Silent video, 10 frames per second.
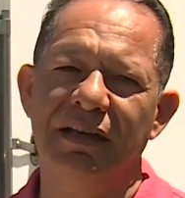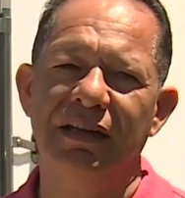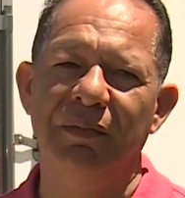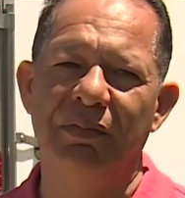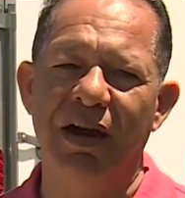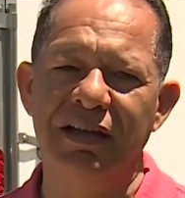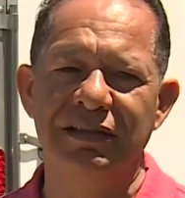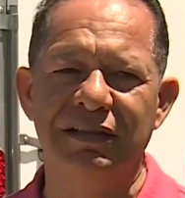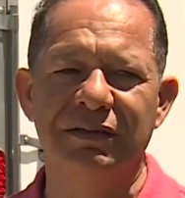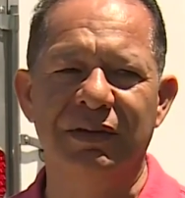in the
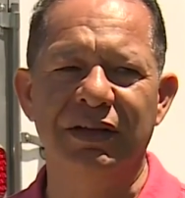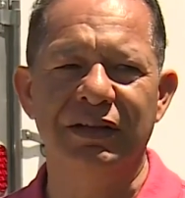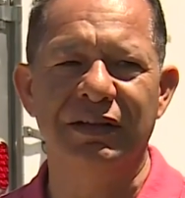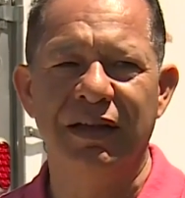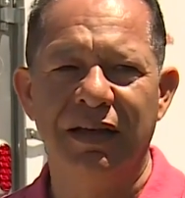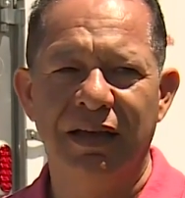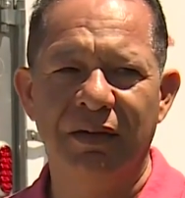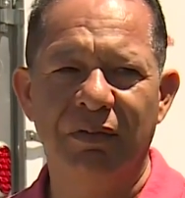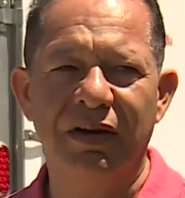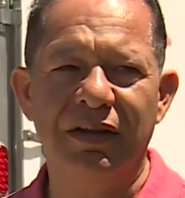process,
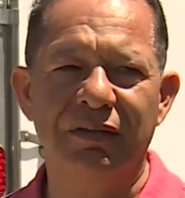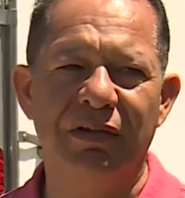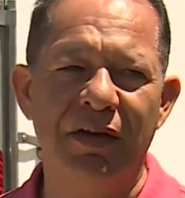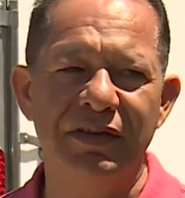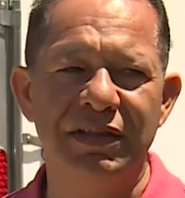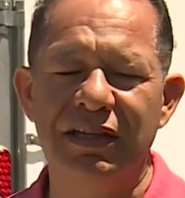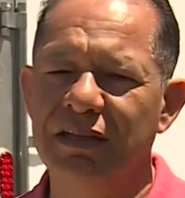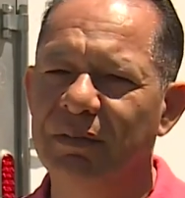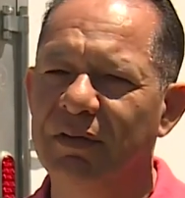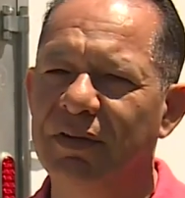in one of the robberies, they
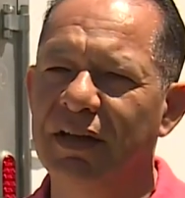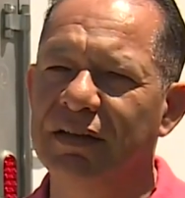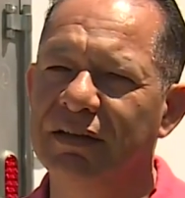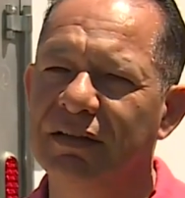killed my father.